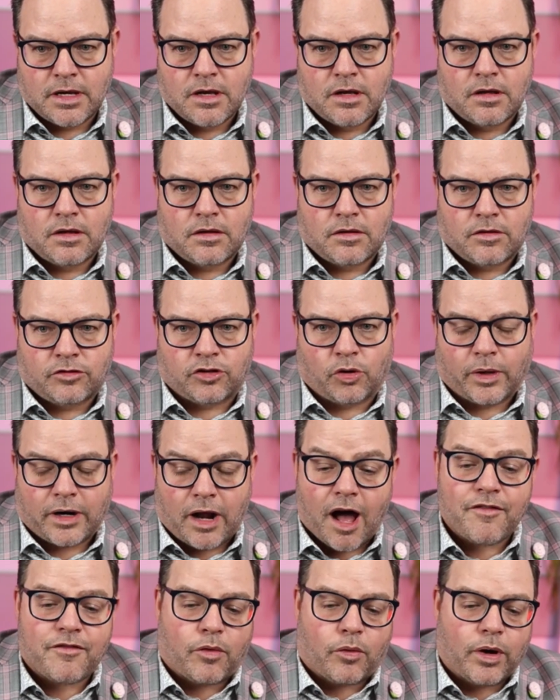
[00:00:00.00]
So
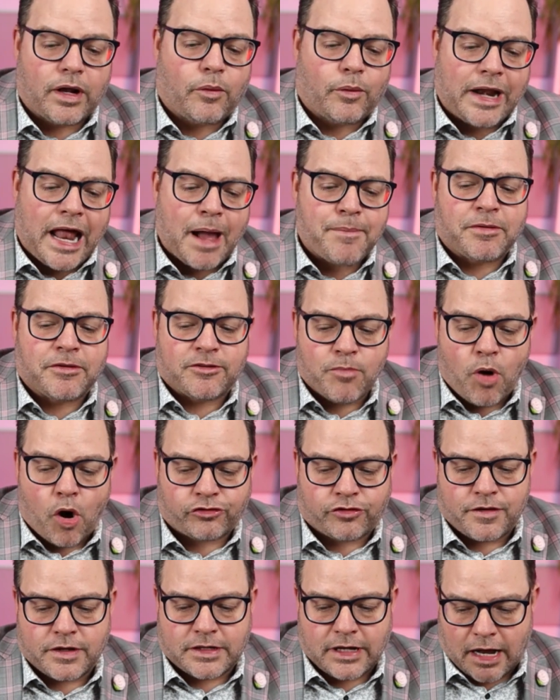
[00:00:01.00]
what happens most of
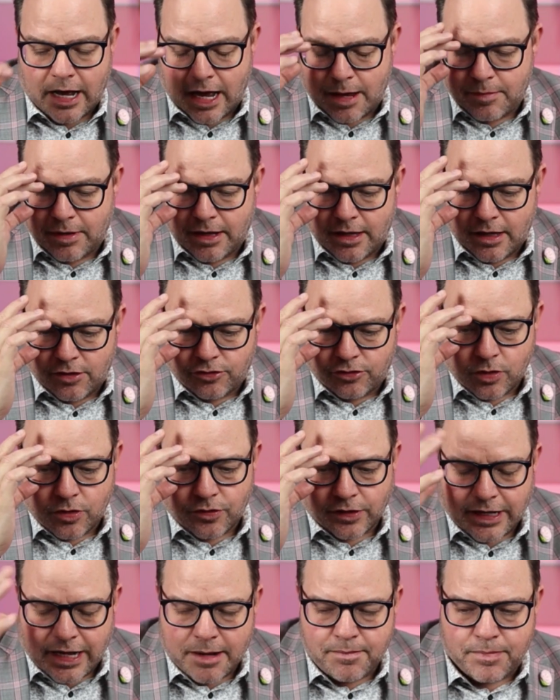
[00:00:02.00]
the time is you either
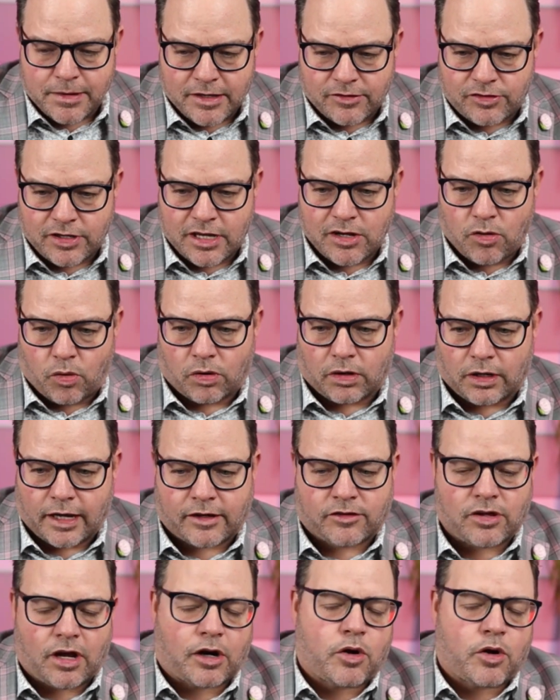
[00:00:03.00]
get busy or like